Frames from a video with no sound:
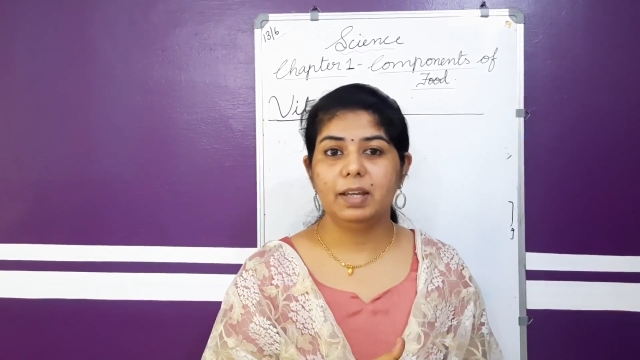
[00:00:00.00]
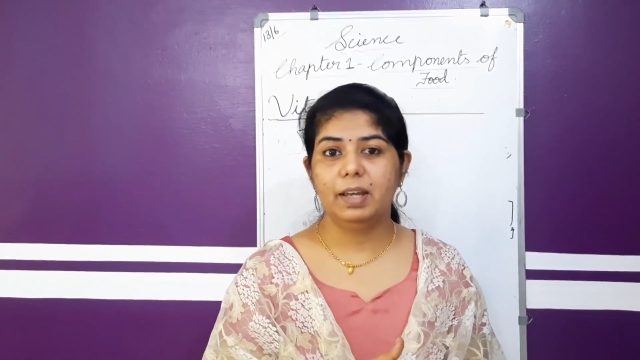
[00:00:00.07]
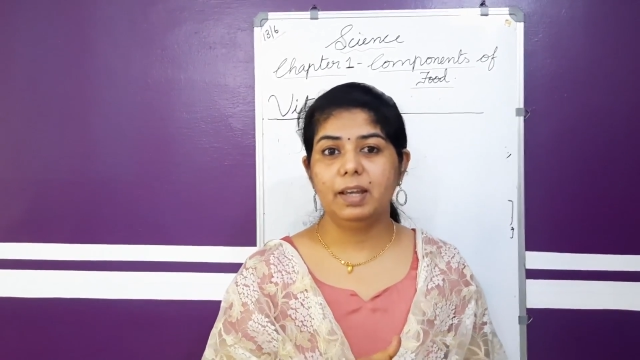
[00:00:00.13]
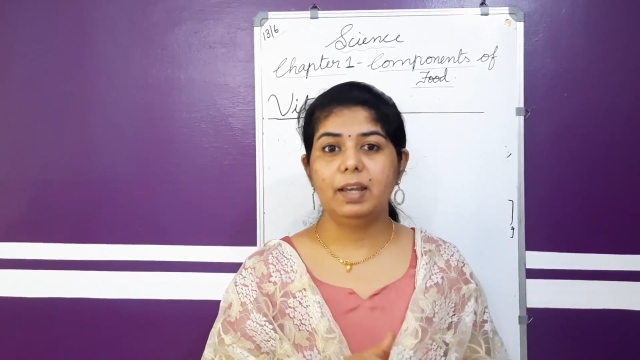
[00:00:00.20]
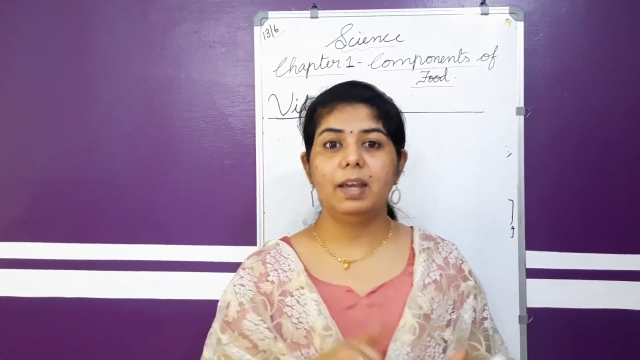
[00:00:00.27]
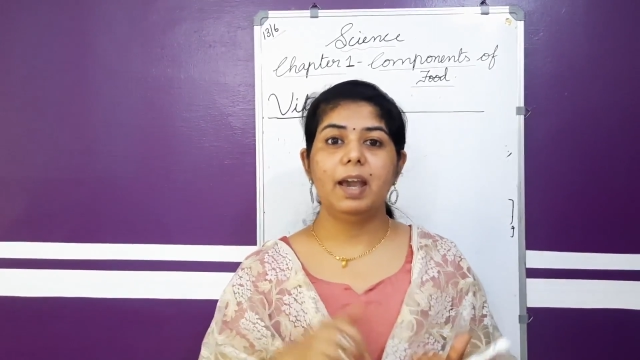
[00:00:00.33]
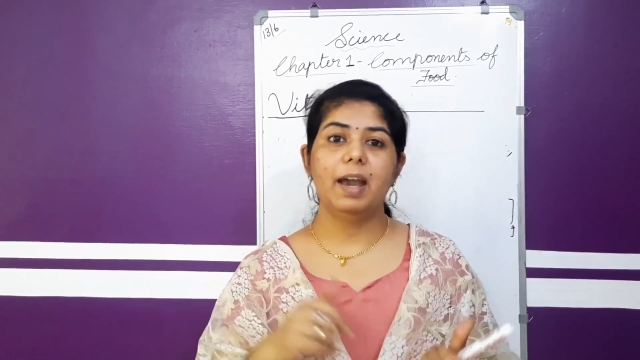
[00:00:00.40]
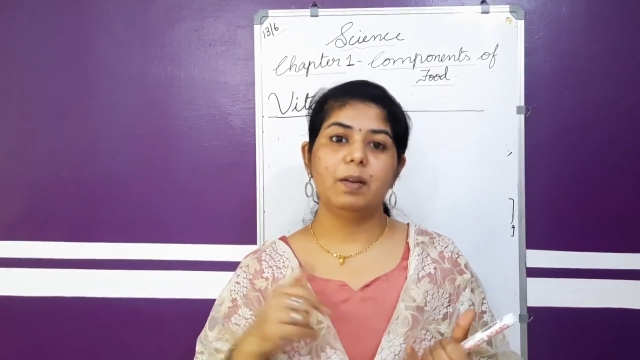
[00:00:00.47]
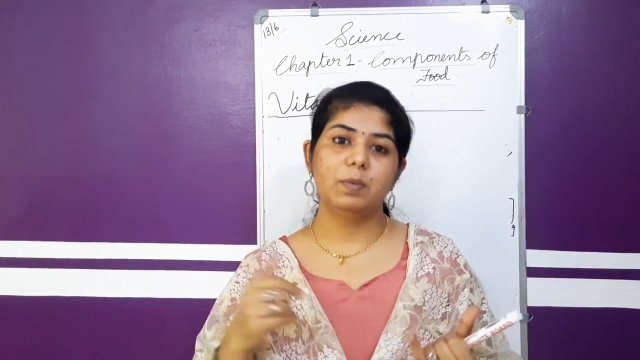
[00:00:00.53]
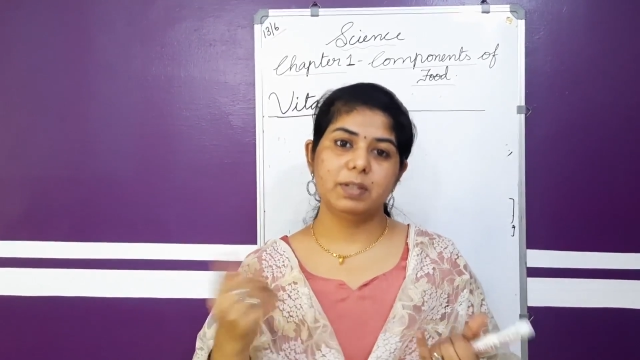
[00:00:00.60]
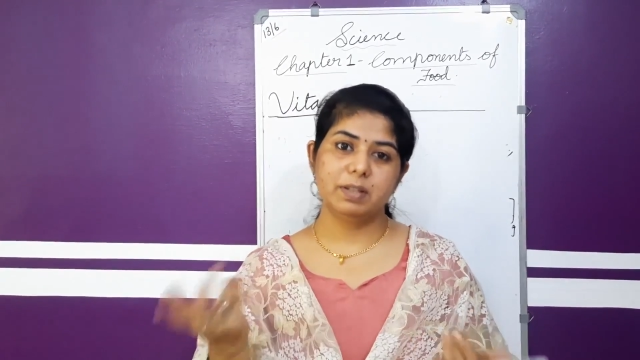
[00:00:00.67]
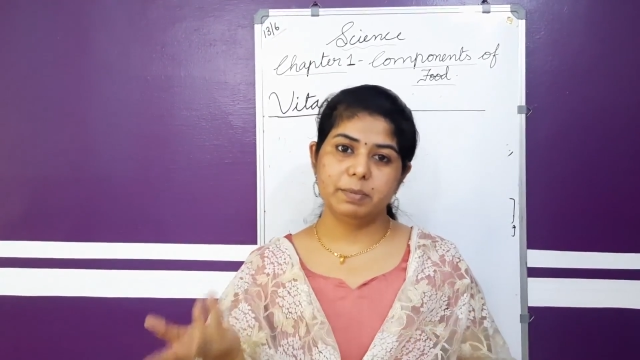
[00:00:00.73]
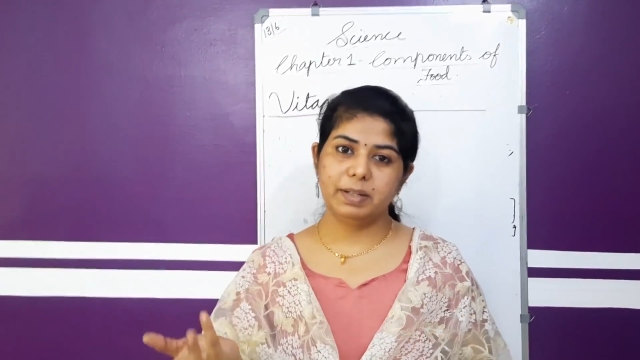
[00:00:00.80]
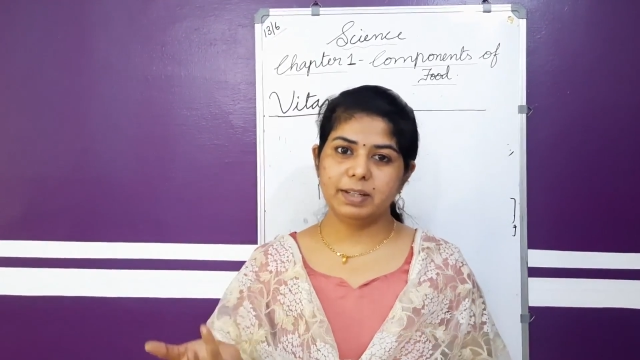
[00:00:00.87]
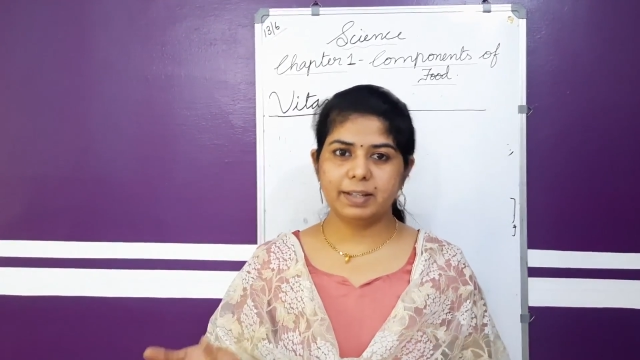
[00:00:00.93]
E
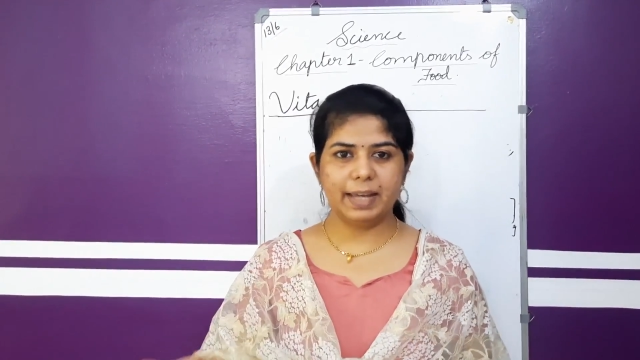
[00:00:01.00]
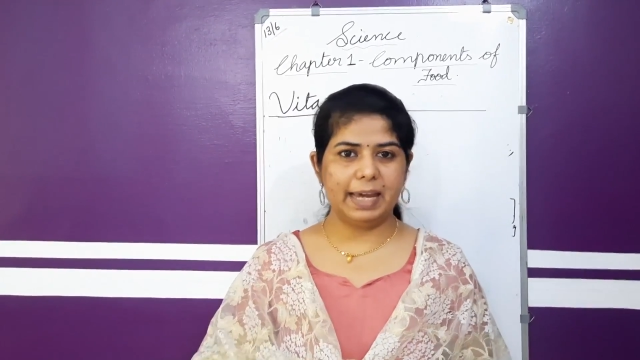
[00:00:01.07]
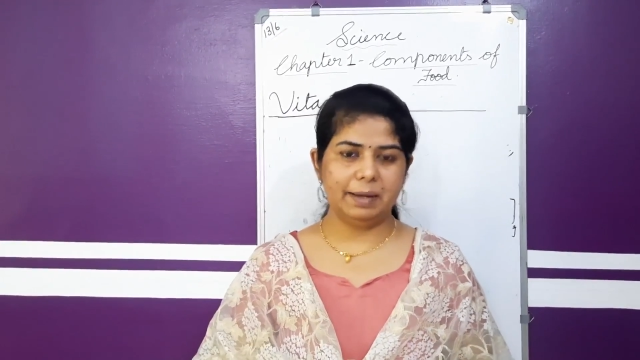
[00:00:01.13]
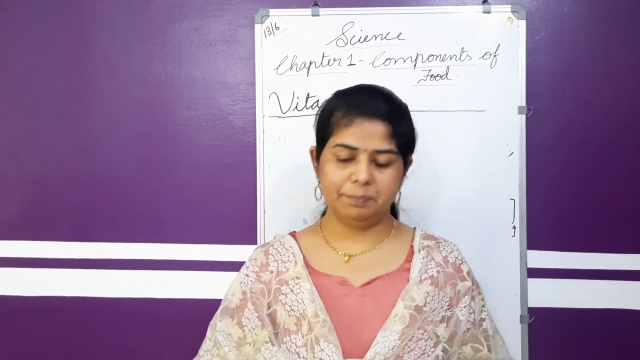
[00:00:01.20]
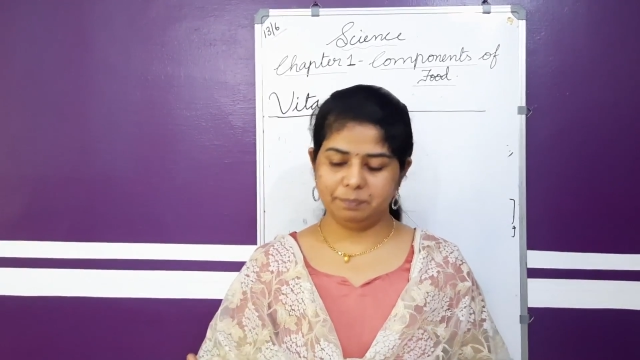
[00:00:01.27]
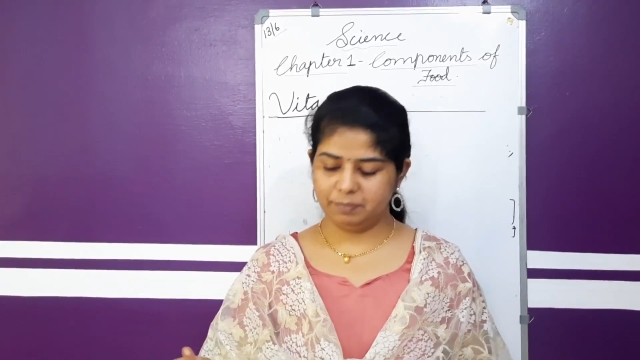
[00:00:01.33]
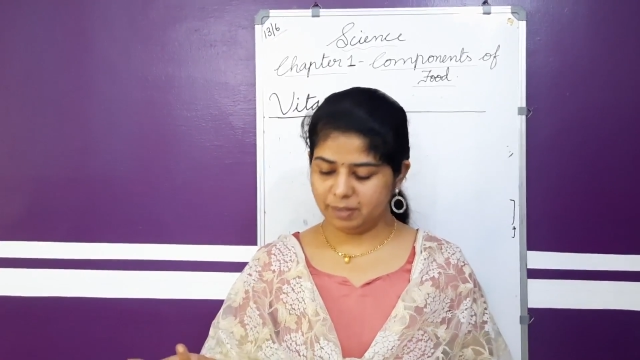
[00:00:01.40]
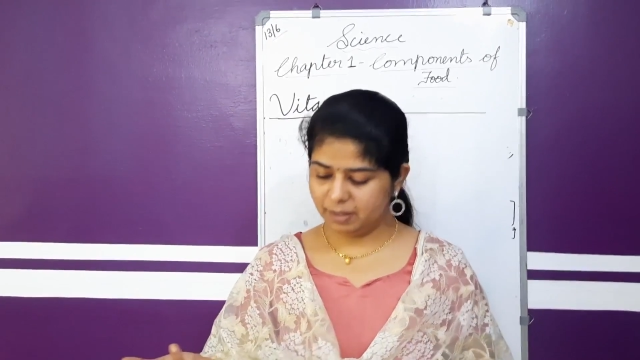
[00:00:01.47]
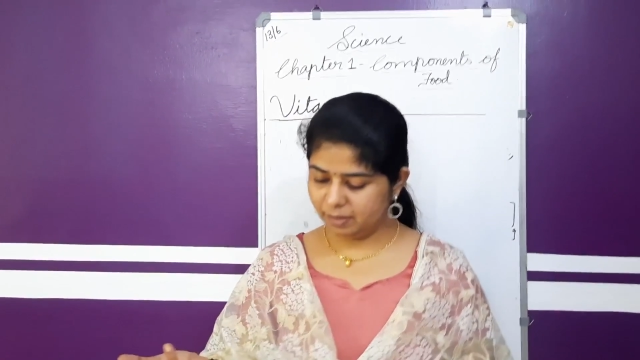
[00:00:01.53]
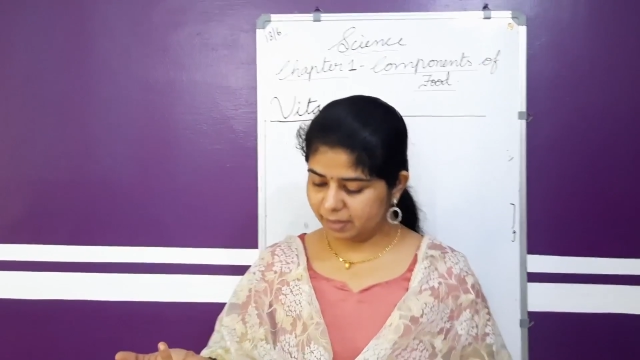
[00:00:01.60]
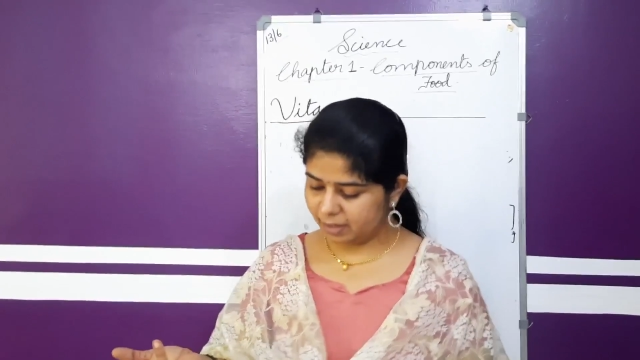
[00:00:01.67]
and vitamin K.